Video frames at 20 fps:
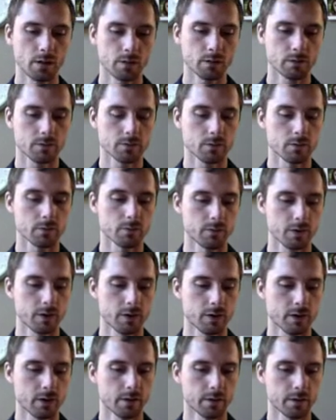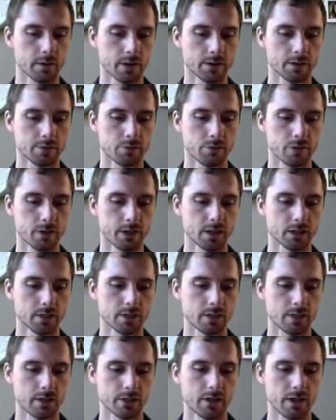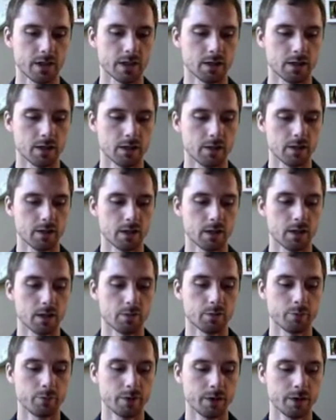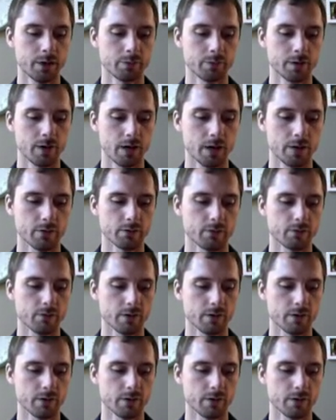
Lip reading: so that's pretty clear on that. On B, we have